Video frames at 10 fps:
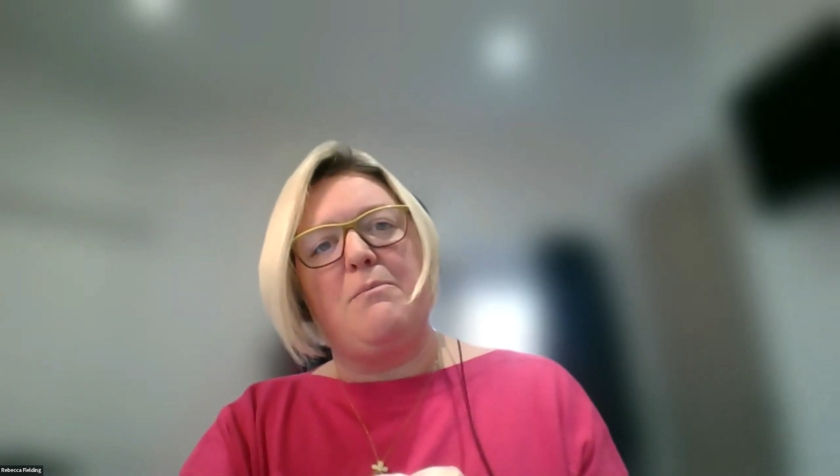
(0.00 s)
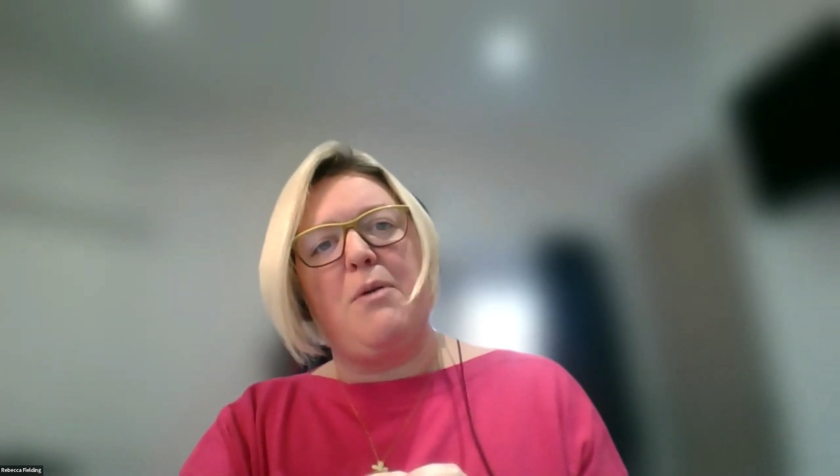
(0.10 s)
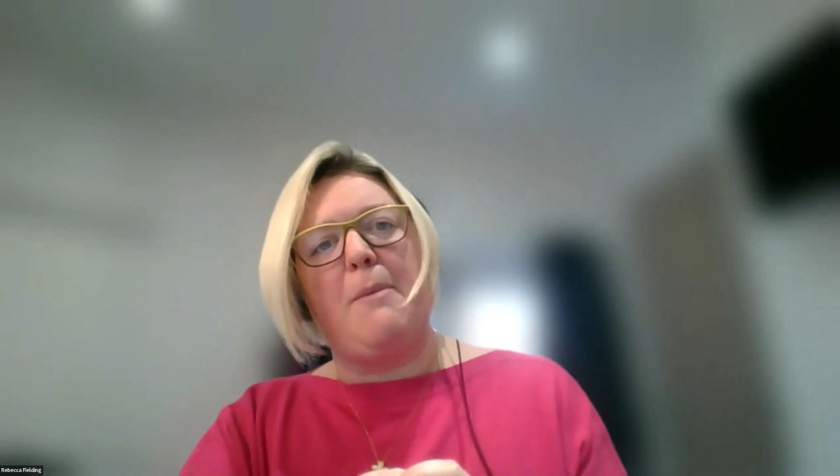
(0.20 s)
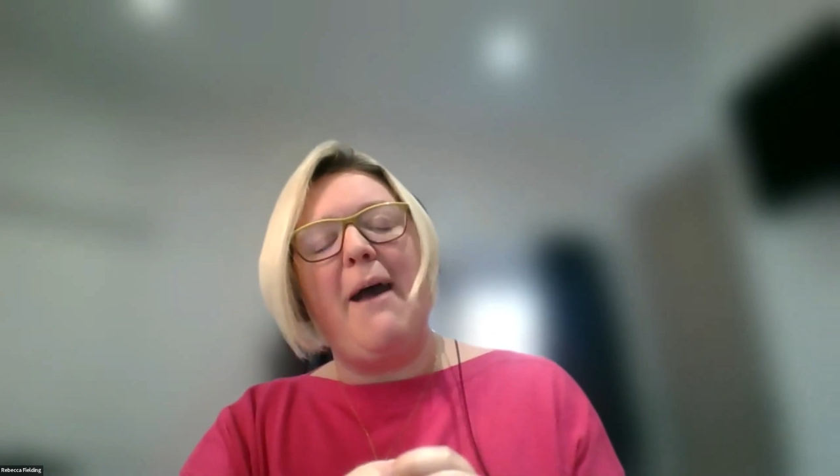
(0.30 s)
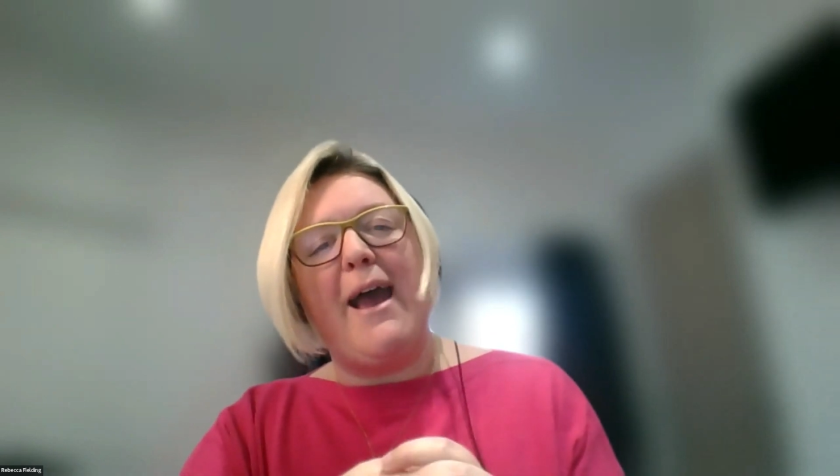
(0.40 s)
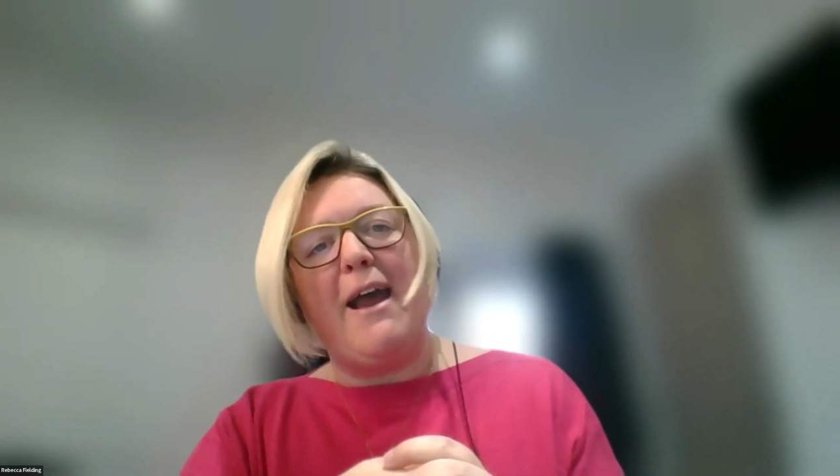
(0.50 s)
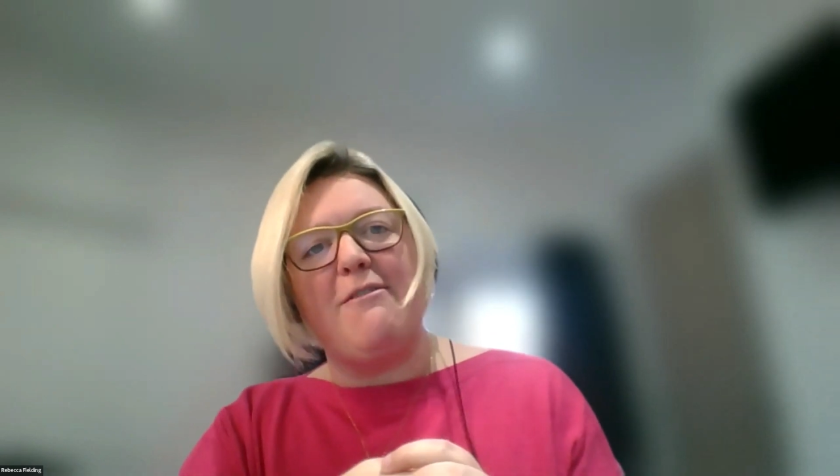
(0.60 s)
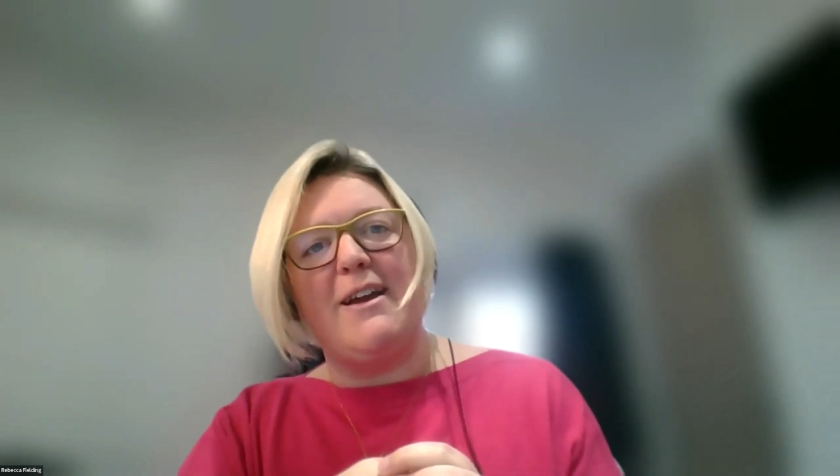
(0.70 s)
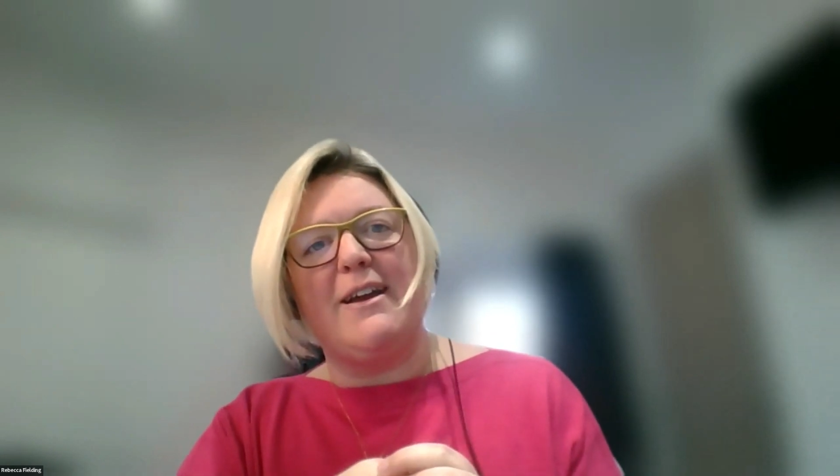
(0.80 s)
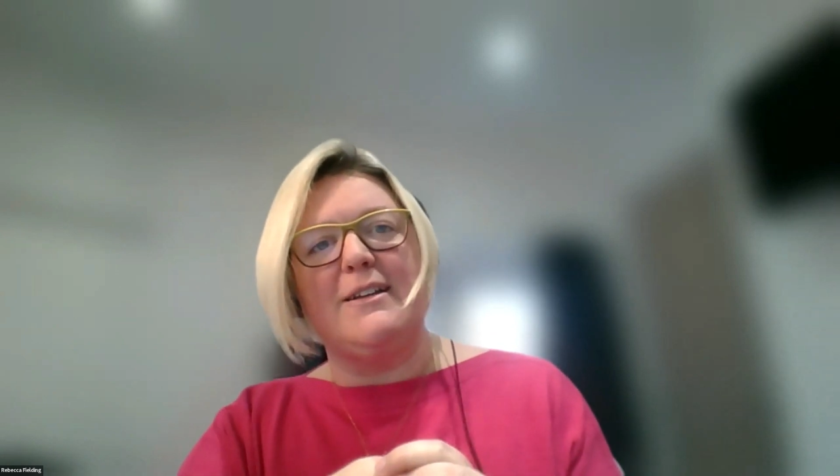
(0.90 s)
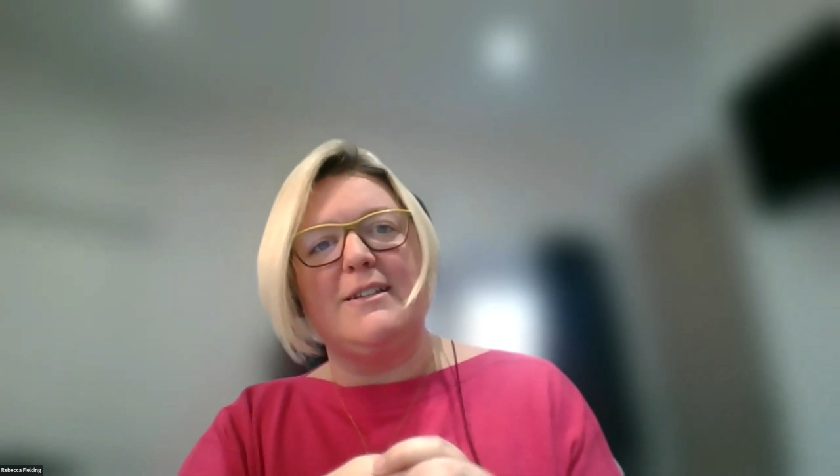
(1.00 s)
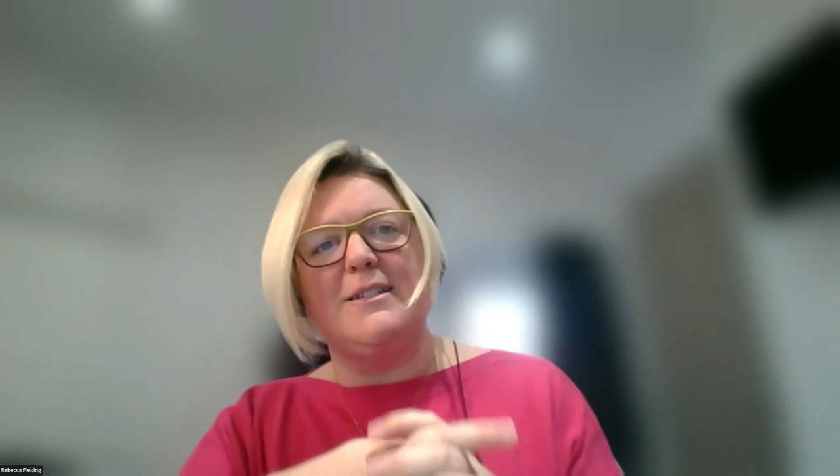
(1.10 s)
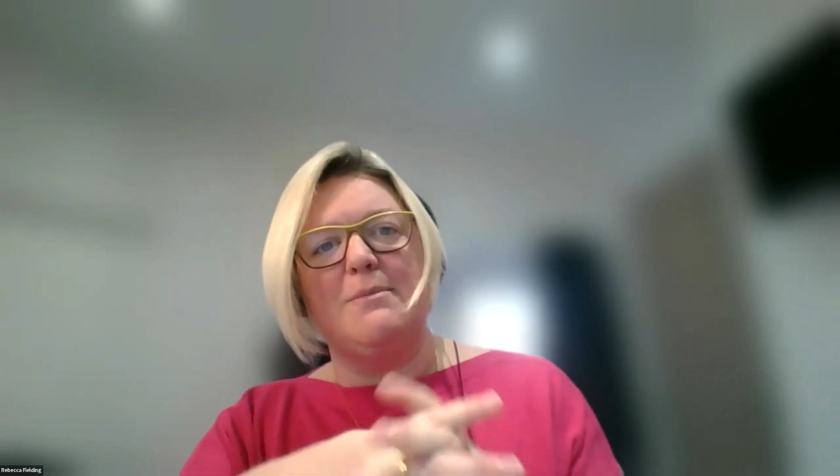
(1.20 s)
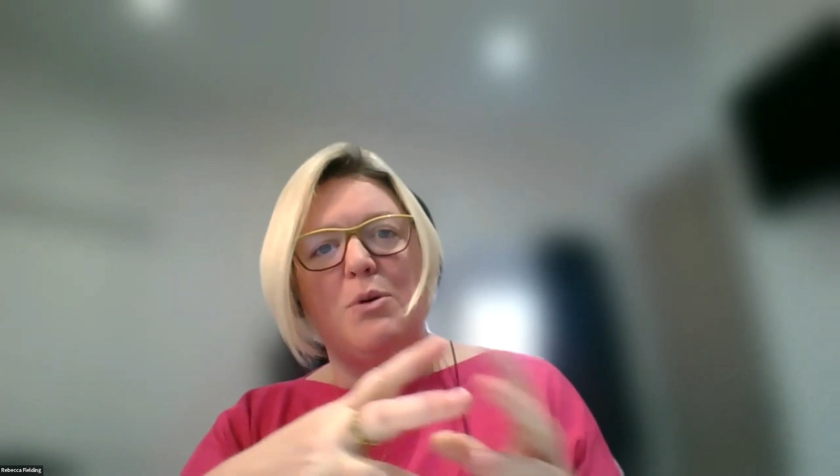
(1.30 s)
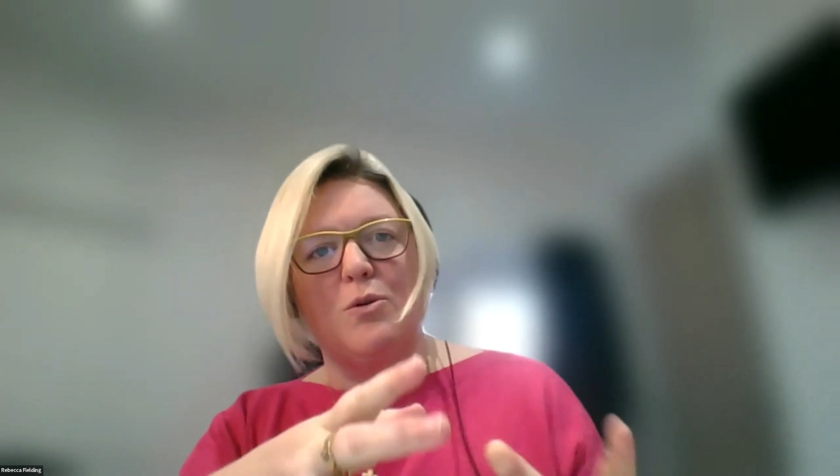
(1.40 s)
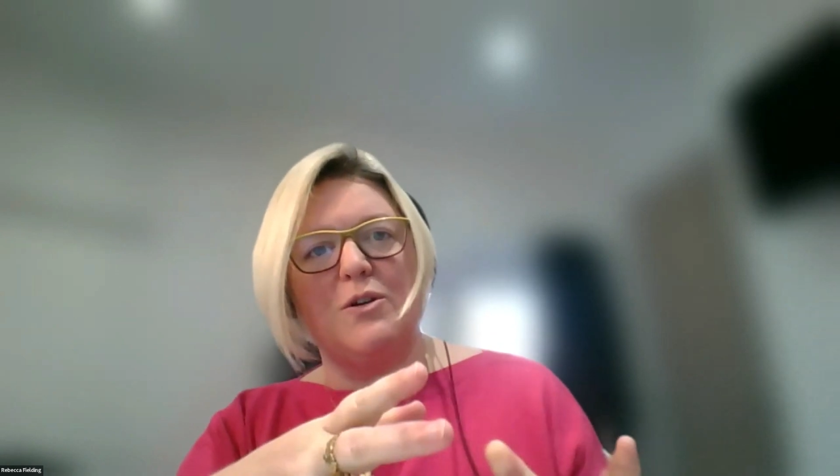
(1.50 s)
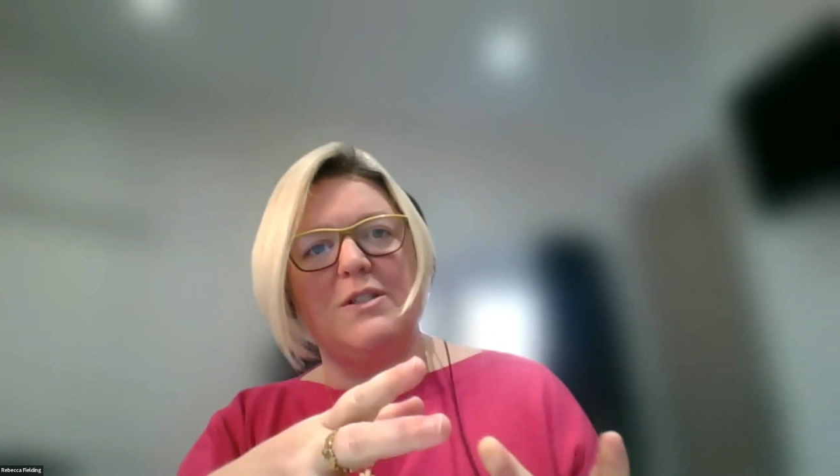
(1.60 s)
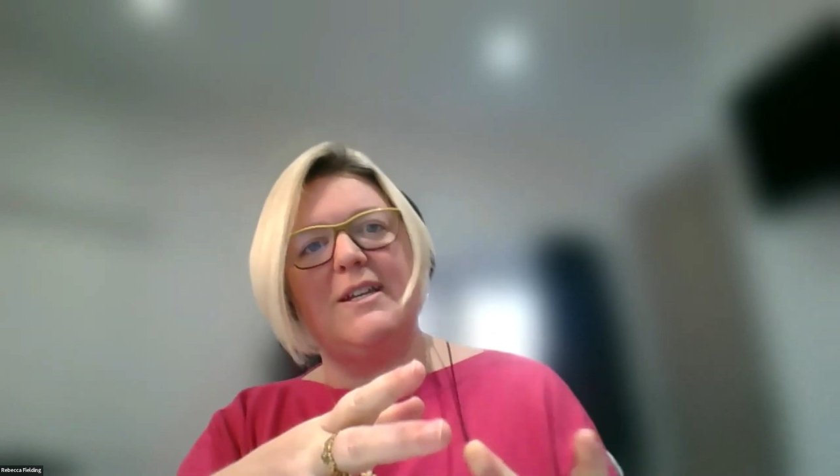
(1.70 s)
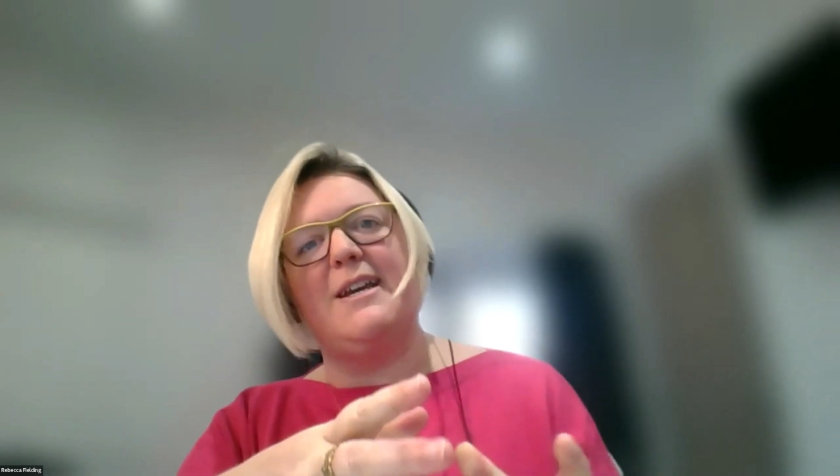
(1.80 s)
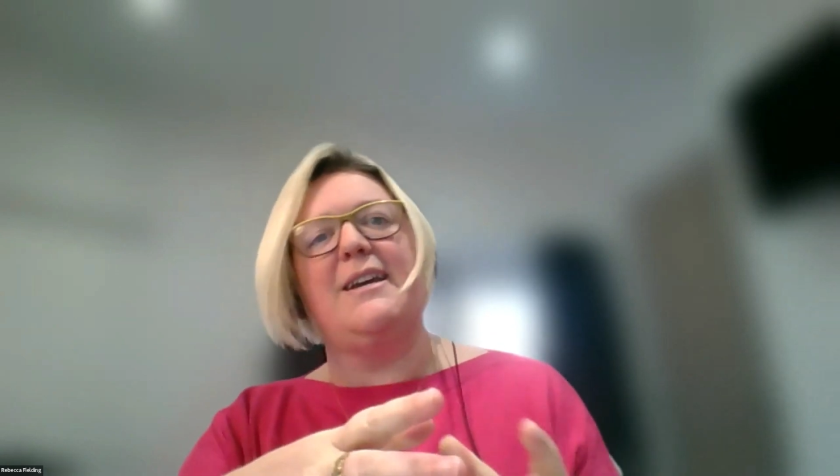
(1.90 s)
preparing and
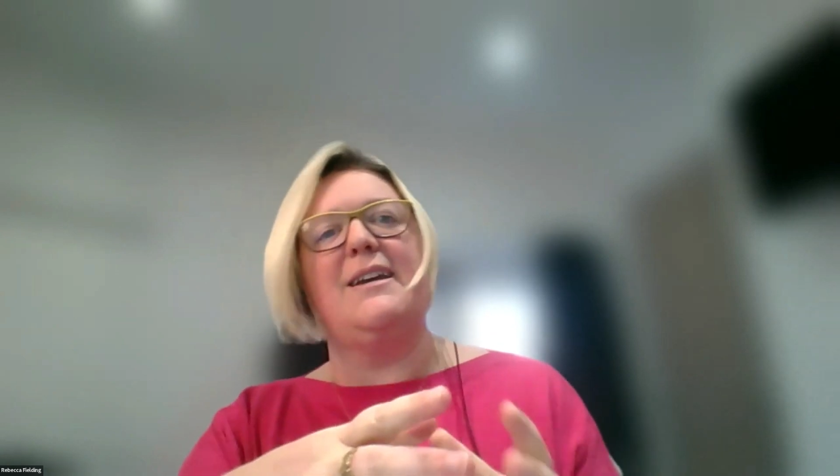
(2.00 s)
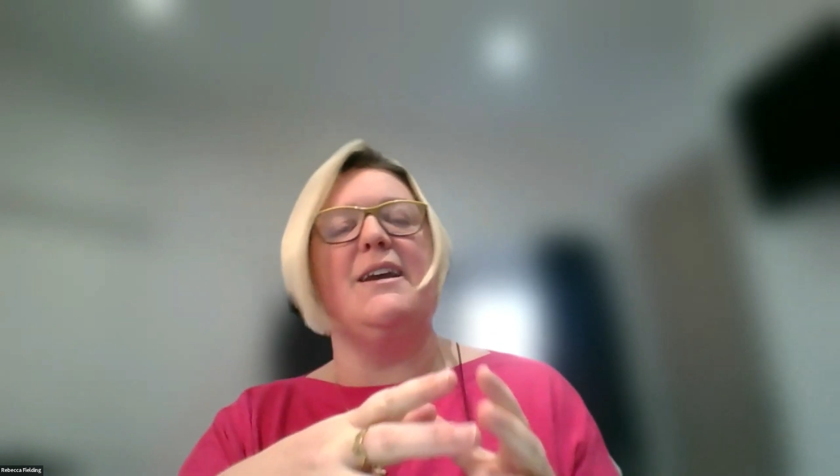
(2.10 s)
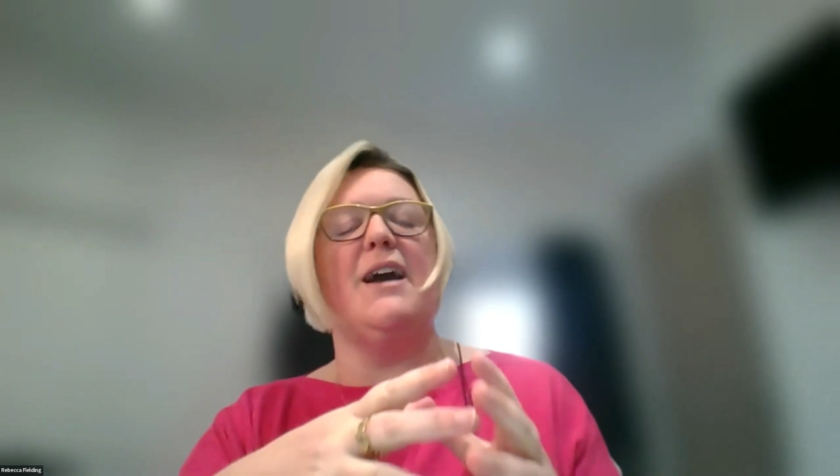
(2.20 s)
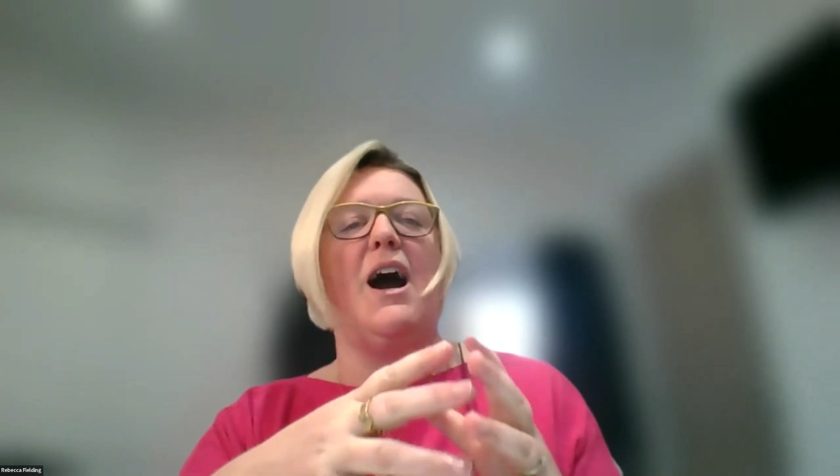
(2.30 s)
supporting